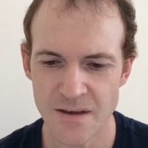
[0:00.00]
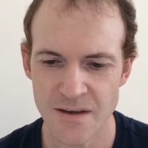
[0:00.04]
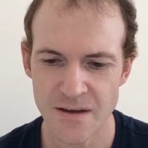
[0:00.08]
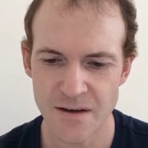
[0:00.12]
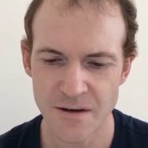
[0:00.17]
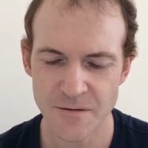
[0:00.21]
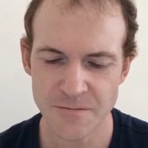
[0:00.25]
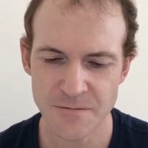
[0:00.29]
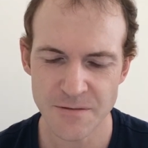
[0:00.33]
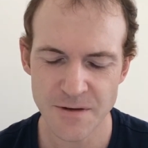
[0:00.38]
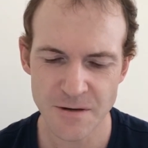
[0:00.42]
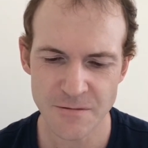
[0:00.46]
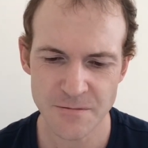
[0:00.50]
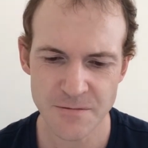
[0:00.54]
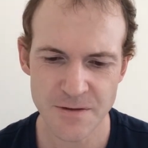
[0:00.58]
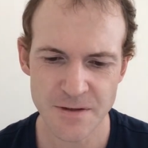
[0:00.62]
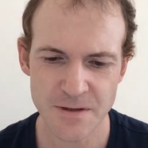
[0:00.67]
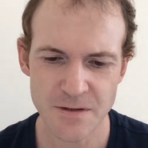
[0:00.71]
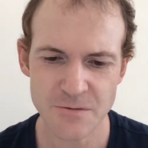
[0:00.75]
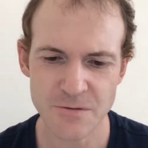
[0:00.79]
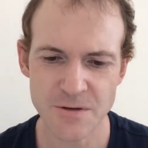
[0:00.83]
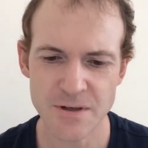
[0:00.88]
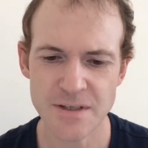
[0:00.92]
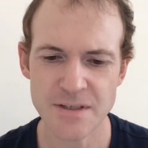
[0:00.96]
I think
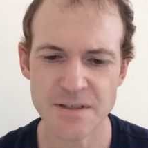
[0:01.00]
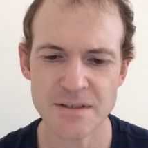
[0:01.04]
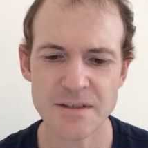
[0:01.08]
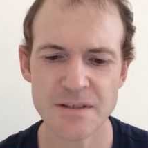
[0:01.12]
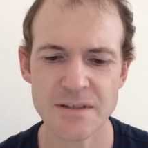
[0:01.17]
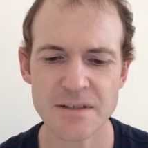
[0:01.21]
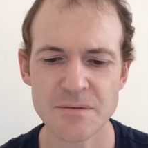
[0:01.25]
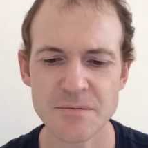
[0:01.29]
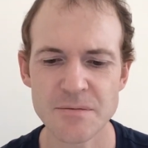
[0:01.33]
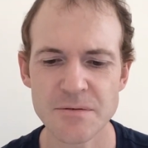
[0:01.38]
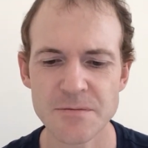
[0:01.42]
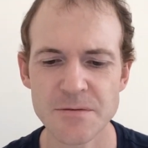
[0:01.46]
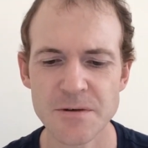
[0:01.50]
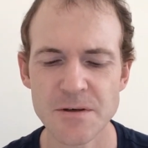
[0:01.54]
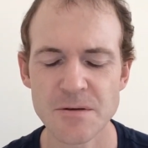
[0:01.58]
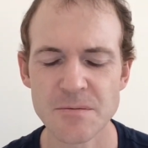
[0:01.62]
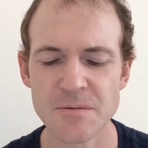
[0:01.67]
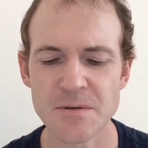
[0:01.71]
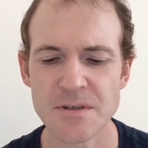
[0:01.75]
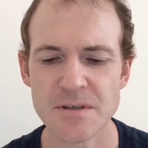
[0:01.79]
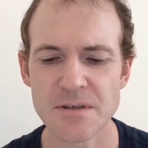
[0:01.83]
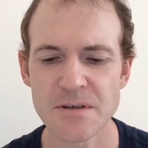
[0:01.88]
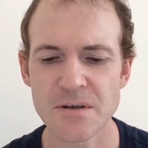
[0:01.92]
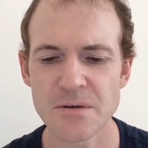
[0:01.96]
the reason this film
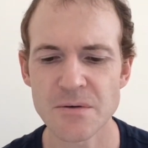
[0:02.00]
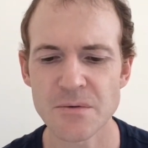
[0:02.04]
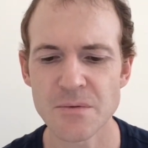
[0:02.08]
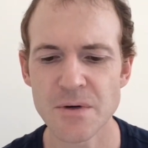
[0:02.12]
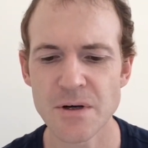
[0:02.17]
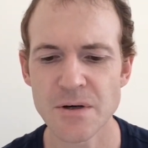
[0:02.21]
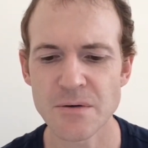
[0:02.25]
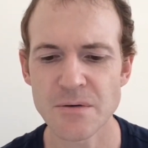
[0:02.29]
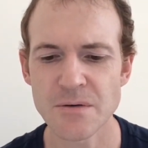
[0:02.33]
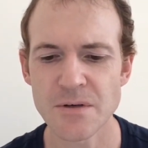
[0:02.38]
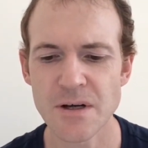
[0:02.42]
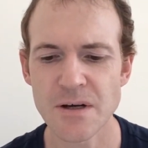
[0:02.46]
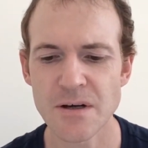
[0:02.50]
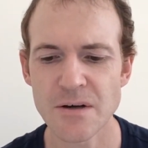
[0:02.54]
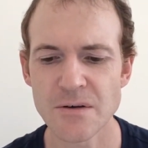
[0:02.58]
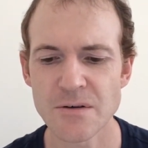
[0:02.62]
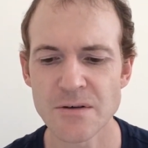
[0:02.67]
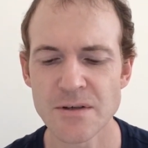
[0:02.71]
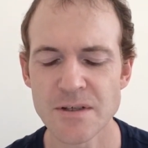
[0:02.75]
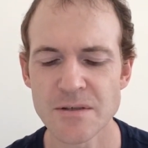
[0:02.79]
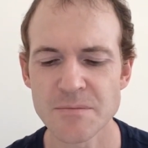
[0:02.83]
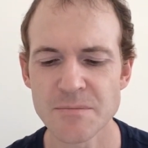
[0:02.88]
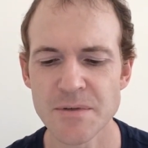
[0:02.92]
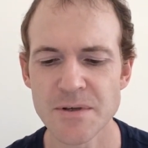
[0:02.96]
is not well
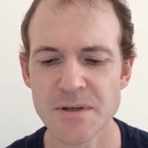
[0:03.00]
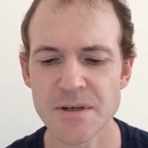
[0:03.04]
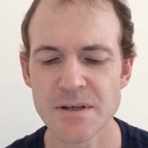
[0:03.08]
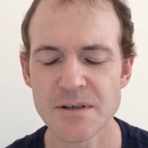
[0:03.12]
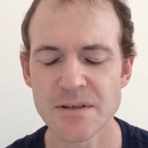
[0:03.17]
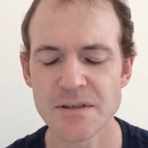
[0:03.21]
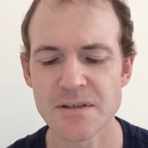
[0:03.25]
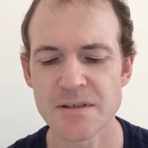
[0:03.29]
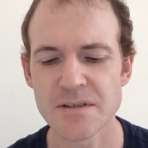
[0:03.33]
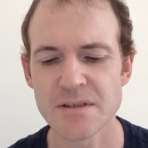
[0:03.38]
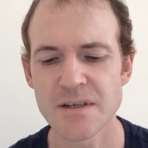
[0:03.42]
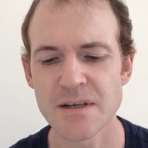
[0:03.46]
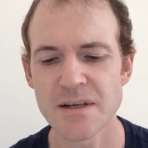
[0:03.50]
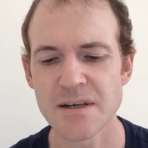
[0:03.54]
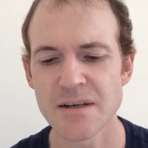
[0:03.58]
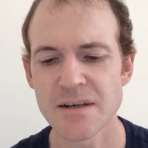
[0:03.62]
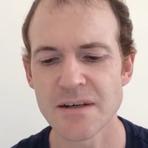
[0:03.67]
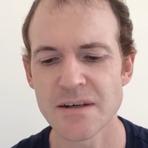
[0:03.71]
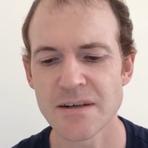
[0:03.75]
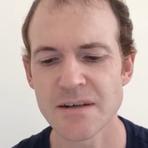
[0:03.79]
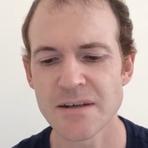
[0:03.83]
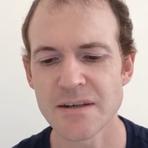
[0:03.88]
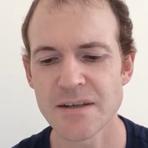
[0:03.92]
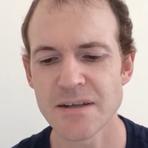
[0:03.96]
known is because
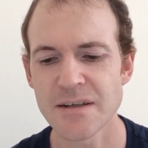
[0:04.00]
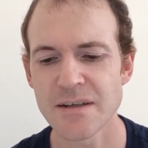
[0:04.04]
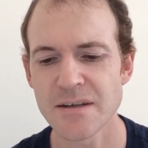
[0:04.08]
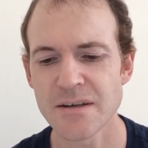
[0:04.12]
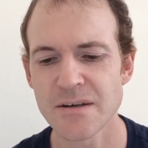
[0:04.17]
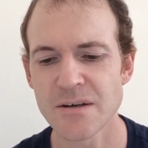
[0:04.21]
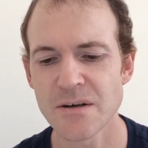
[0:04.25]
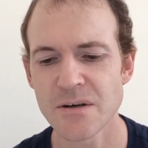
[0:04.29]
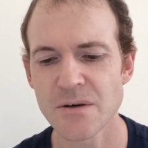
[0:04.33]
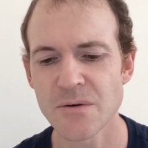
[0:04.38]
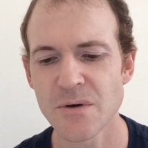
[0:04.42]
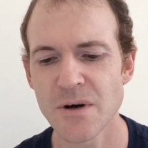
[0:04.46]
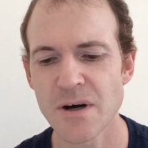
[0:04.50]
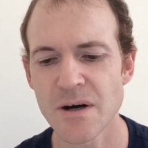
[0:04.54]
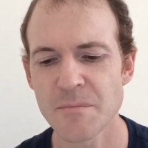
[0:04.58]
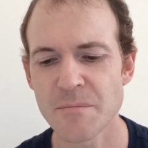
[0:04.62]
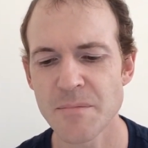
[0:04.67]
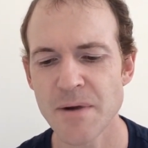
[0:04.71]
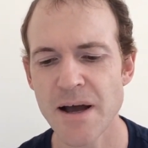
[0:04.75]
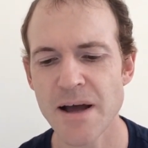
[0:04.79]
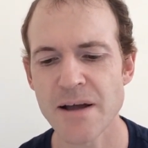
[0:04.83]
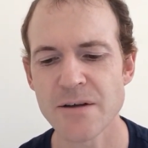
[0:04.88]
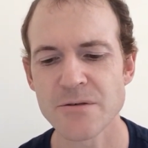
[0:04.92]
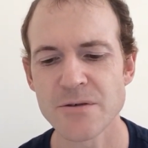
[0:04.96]
it got quite a
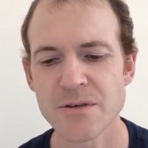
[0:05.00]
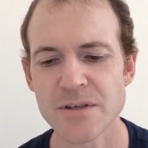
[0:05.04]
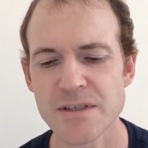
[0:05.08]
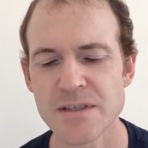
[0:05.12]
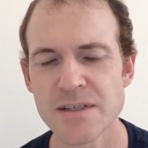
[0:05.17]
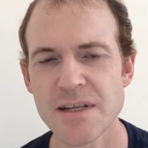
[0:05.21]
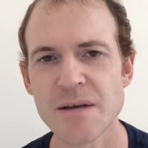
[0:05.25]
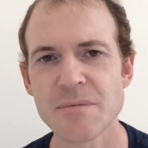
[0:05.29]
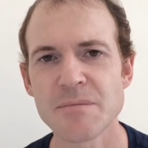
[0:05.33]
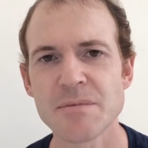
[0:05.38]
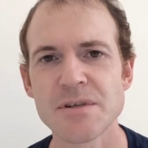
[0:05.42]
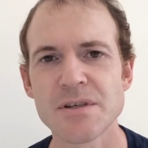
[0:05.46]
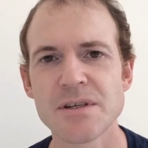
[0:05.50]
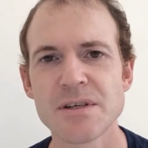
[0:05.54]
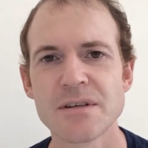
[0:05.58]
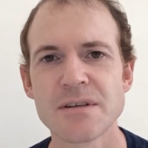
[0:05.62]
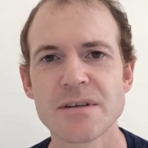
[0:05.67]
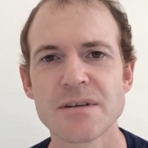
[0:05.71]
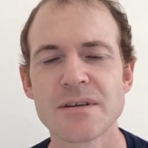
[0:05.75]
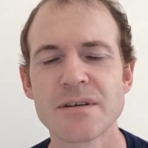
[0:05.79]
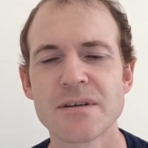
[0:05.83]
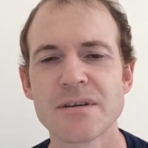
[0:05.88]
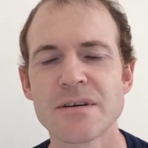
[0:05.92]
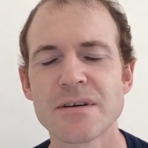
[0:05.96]
bad reception
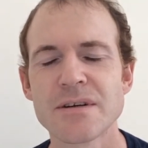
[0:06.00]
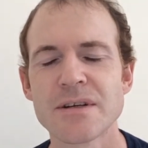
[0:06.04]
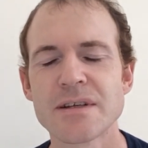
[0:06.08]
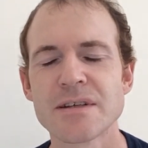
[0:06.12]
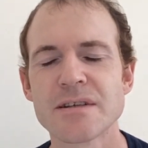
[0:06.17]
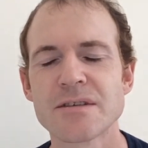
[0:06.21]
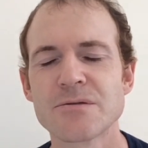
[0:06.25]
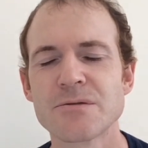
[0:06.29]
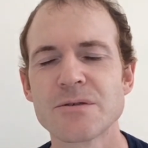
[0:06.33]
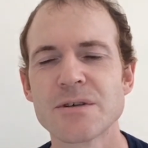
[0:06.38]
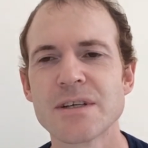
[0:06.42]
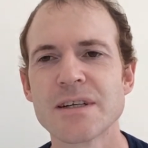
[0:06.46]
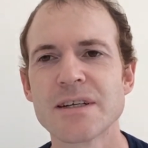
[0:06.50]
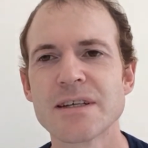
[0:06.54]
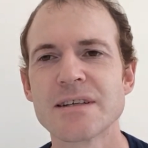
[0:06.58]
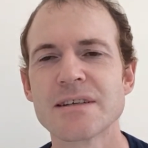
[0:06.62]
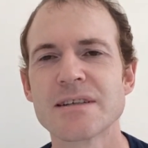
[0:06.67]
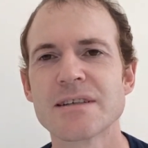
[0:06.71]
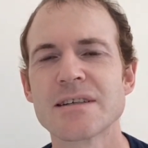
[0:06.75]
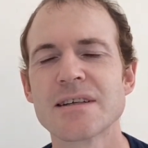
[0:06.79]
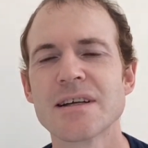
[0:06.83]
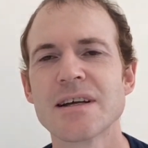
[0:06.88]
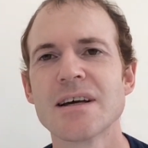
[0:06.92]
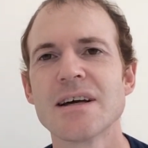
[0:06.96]
on its
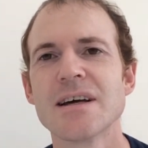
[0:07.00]
release.